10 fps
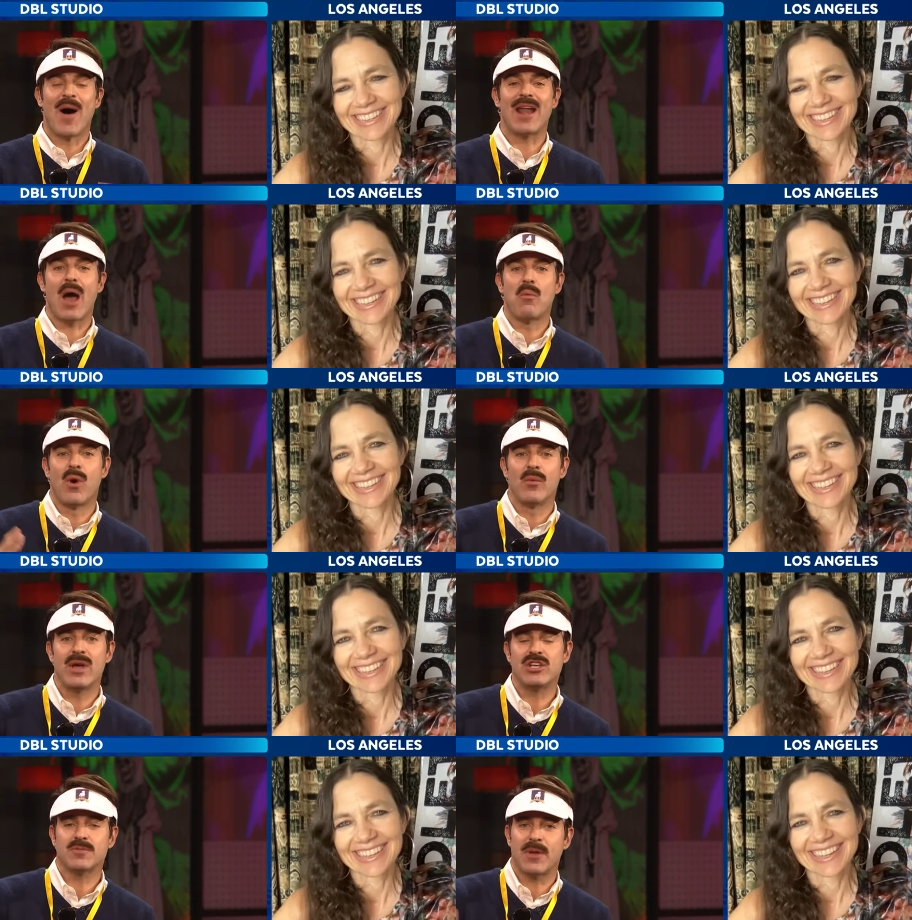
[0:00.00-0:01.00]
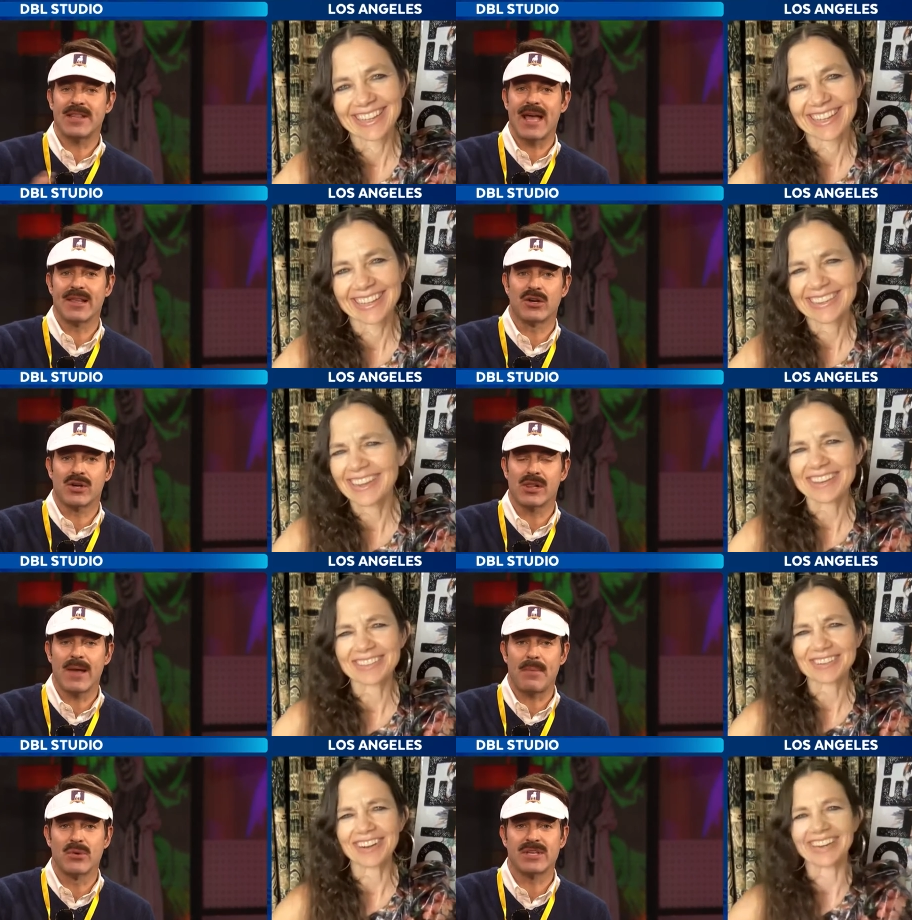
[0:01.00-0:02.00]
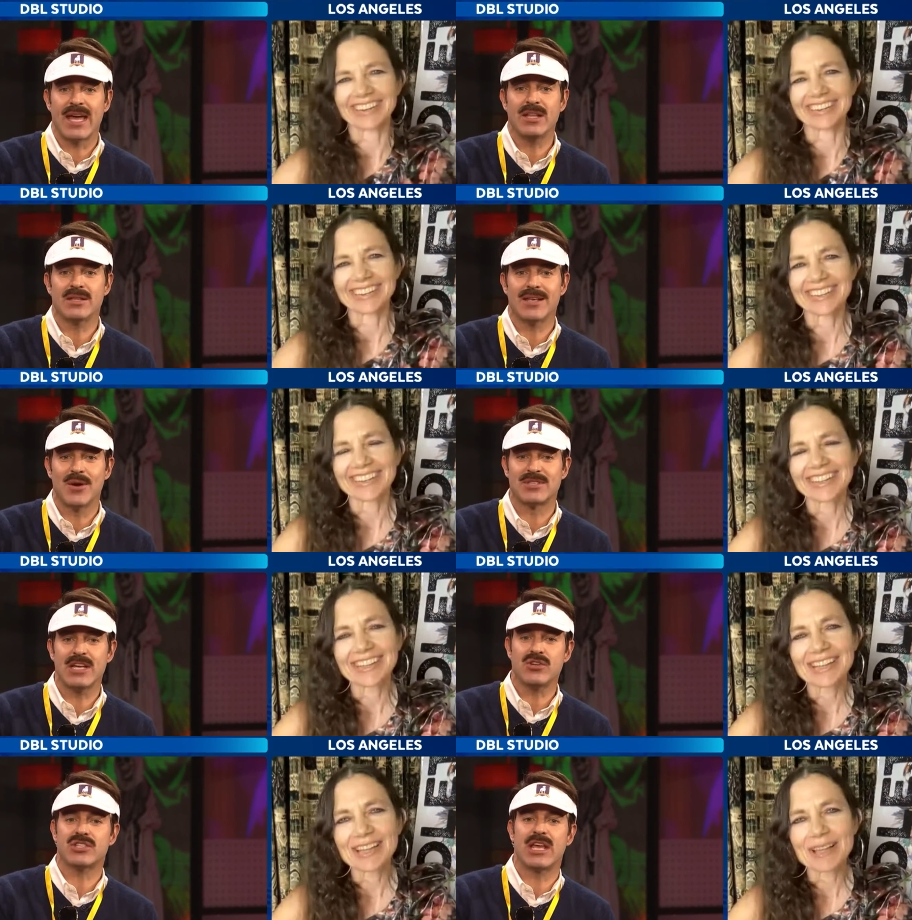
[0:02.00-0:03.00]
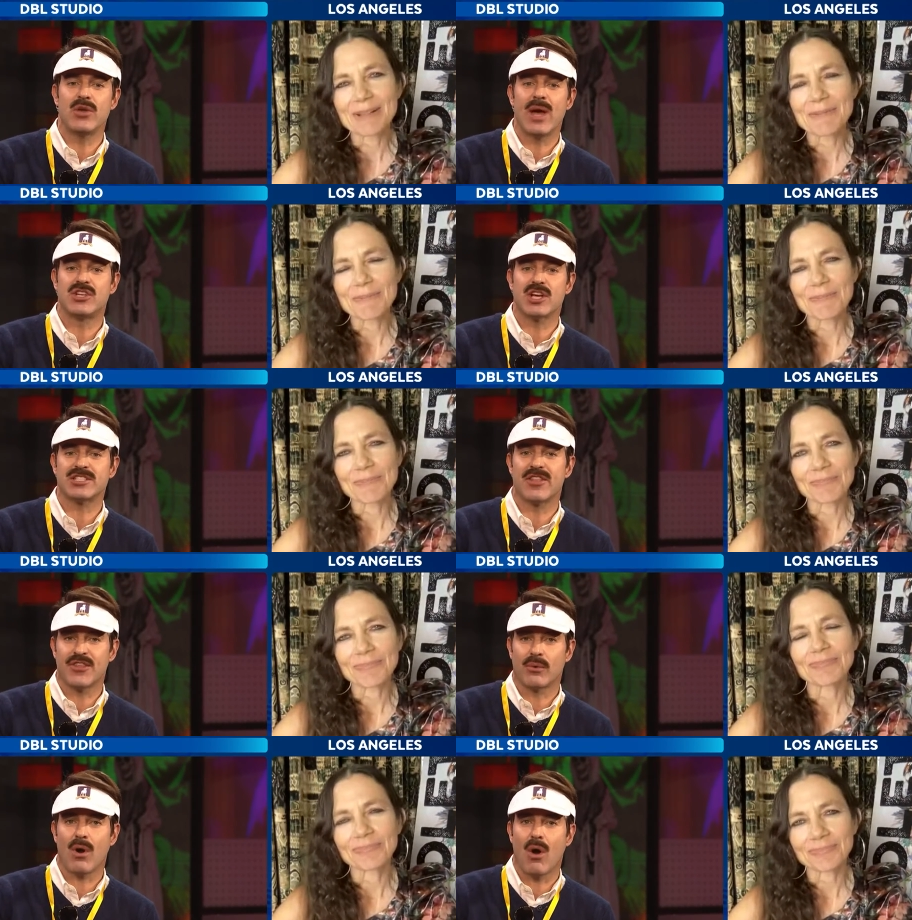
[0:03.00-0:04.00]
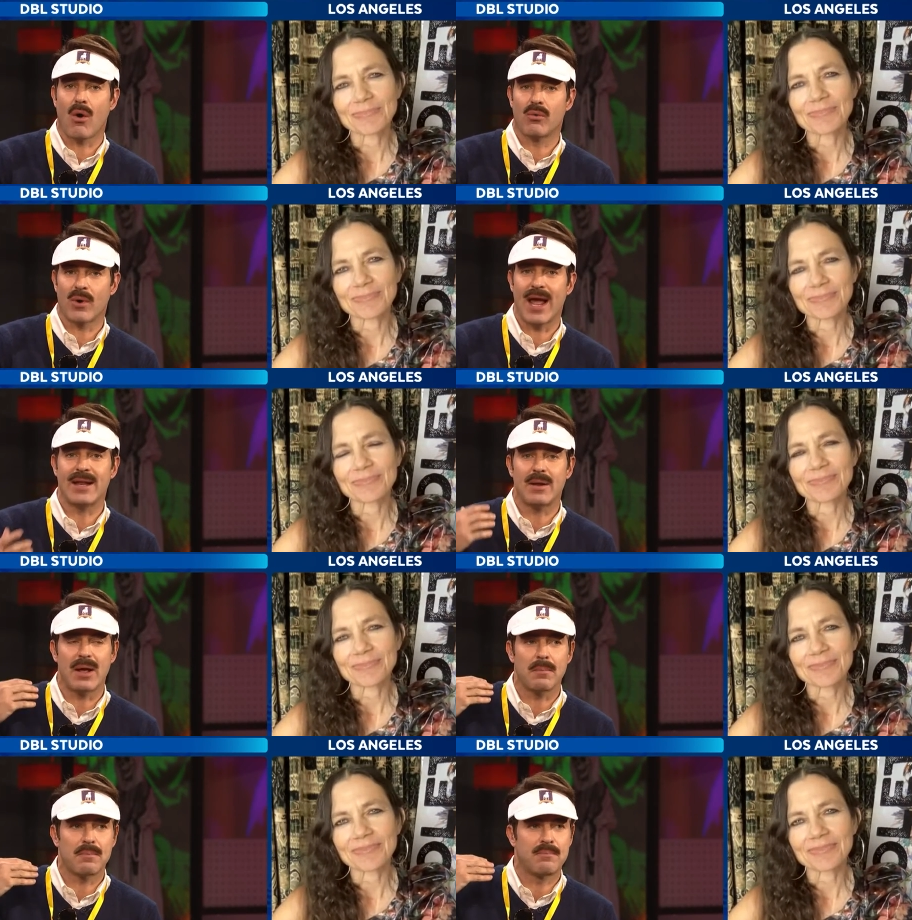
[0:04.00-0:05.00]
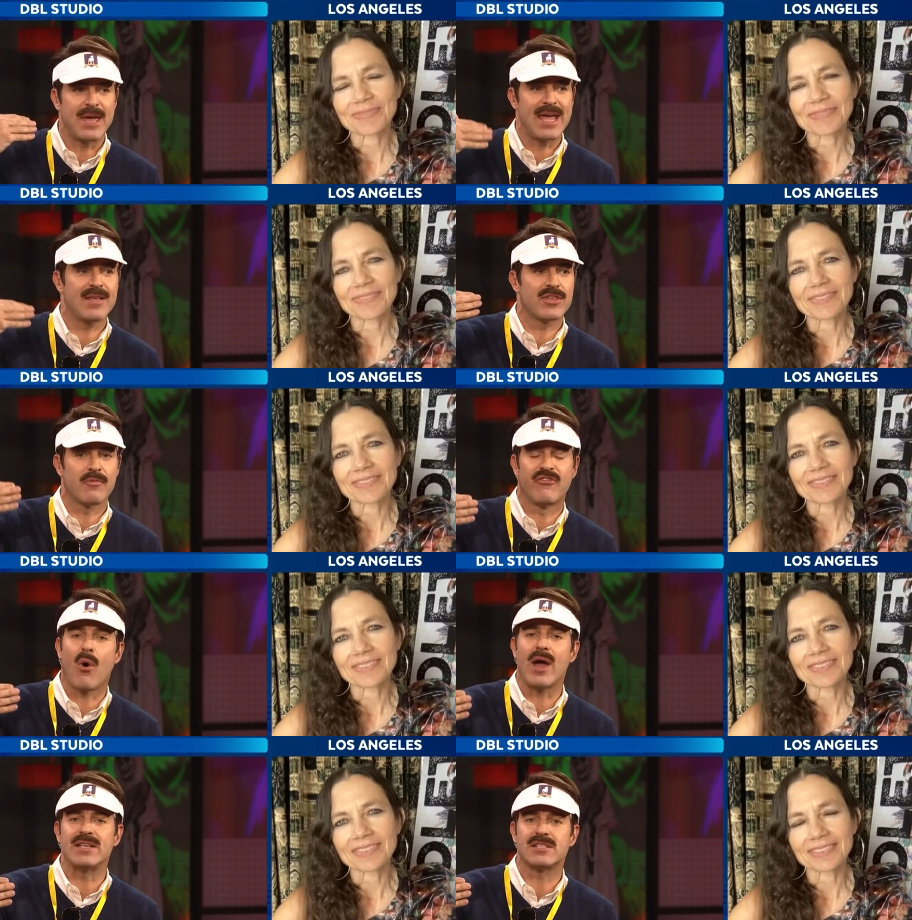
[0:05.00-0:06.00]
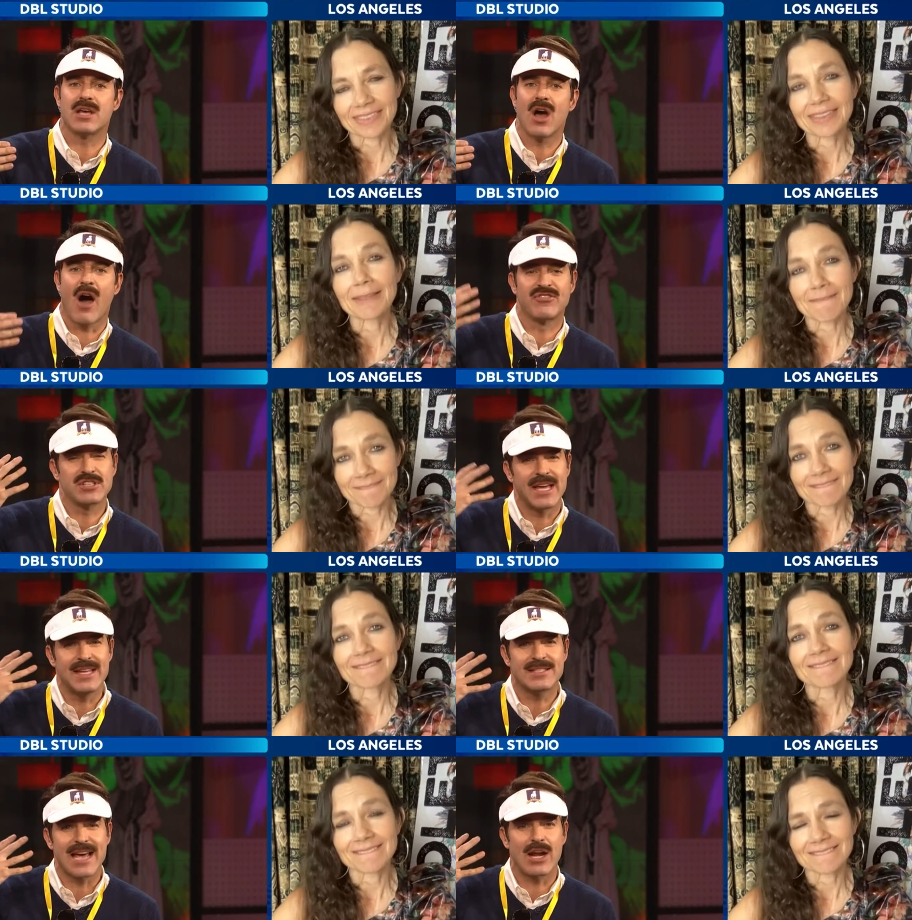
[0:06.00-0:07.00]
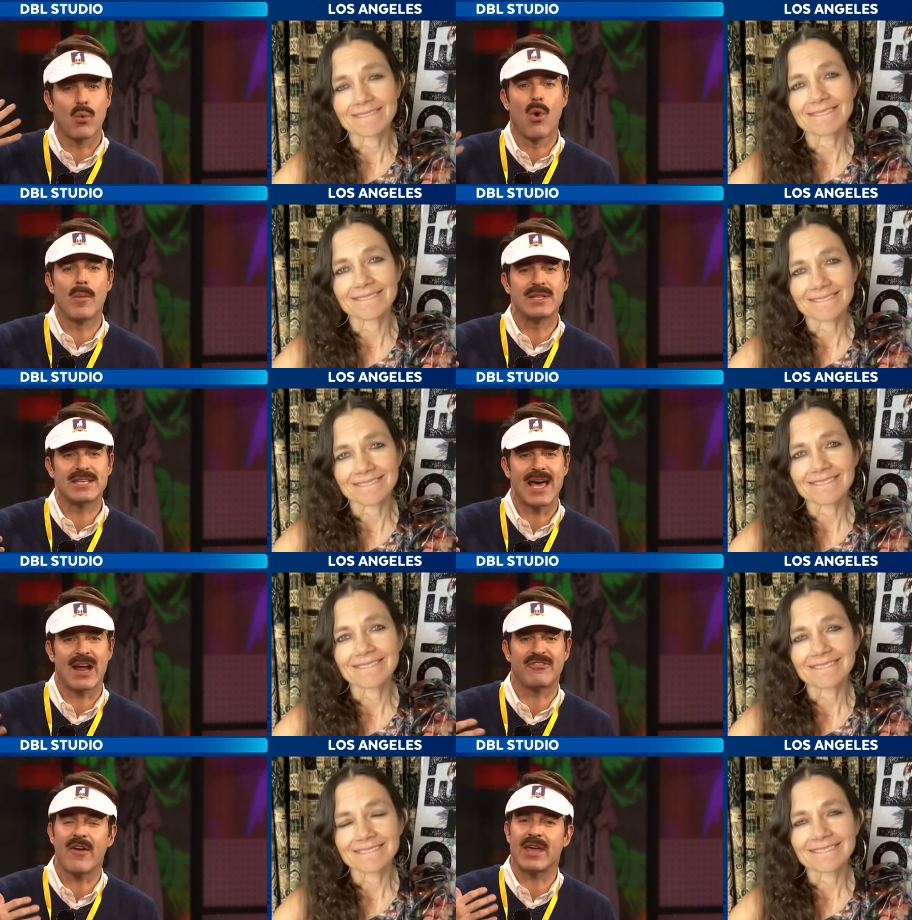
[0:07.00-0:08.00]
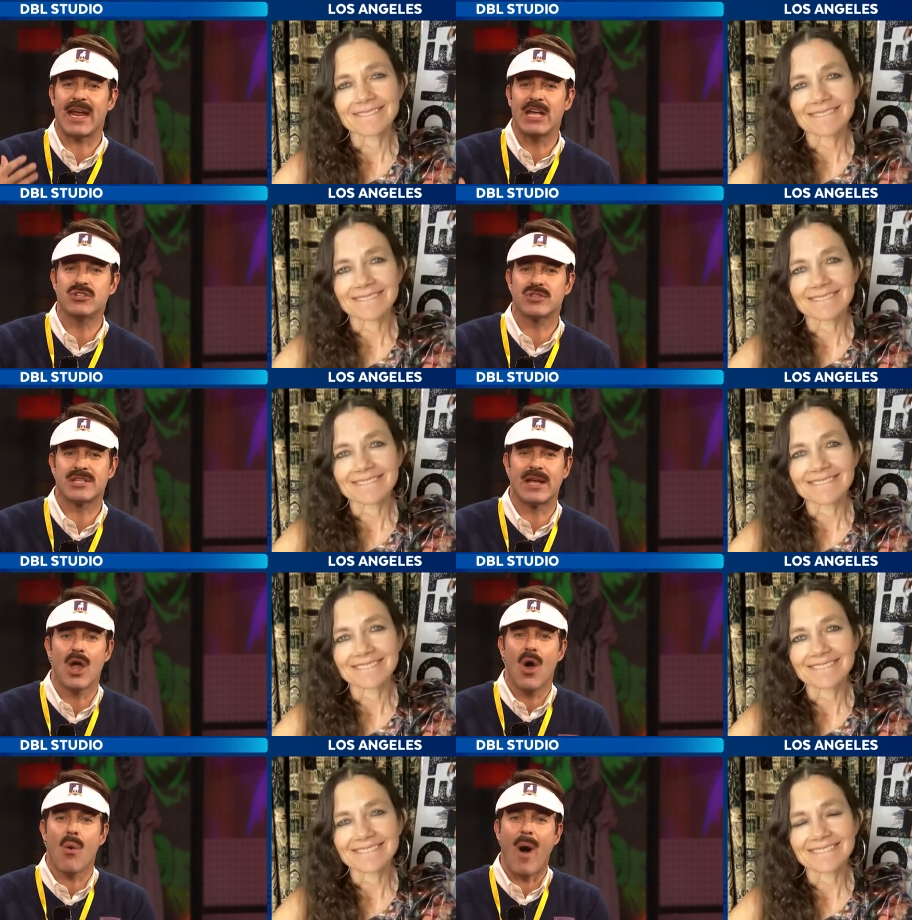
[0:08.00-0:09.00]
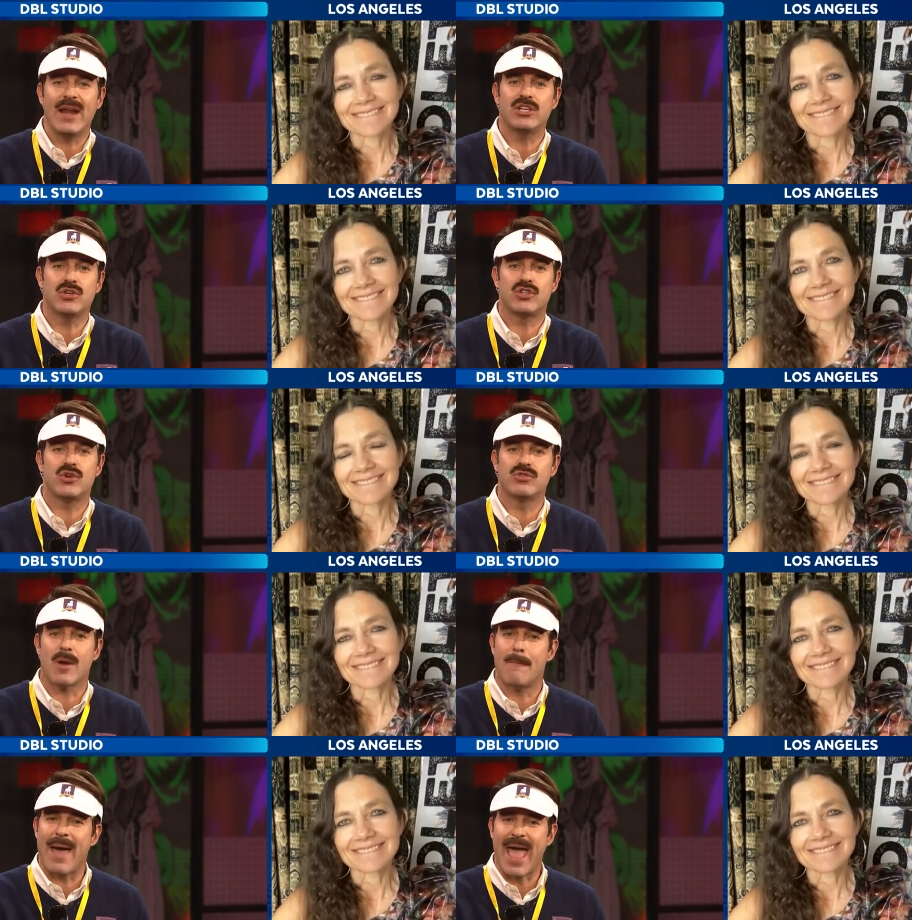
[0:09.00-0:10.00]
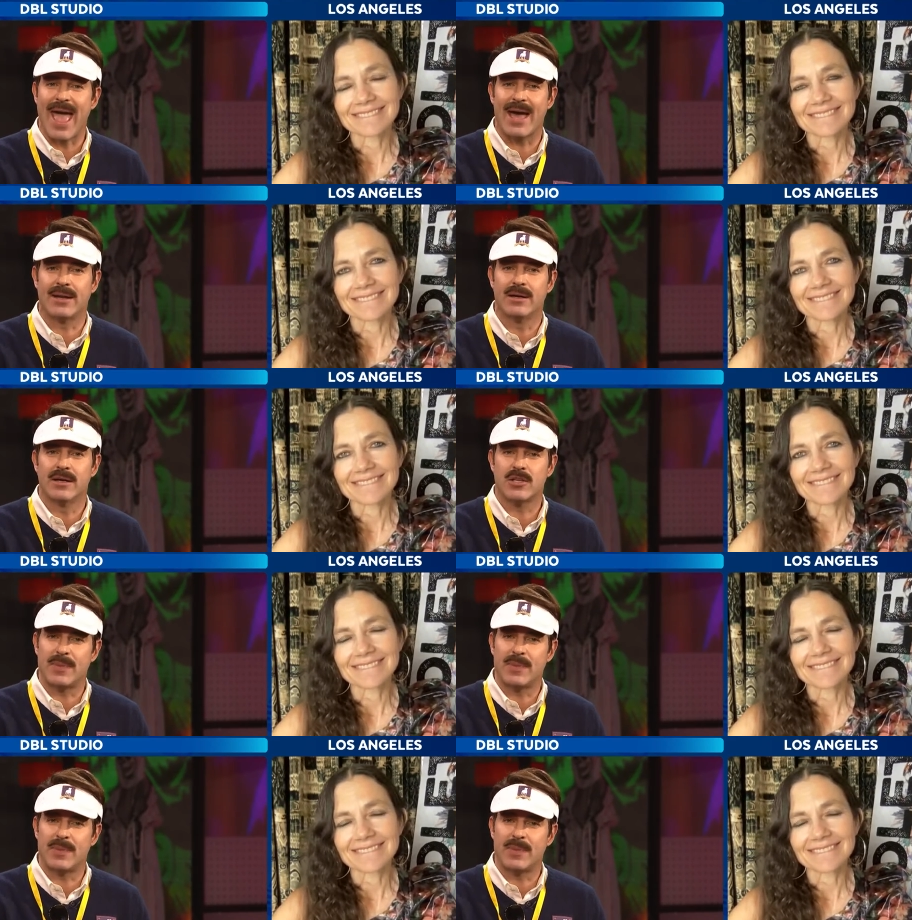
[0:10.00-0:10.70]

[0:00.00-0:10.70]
Speaker 1: but when we just played that little clip, no, it was it, it, was interesting. You had Justin Theroux, right, being the voice of inside a woman's head. I found that interesting. Yeah. Why did you choose a man to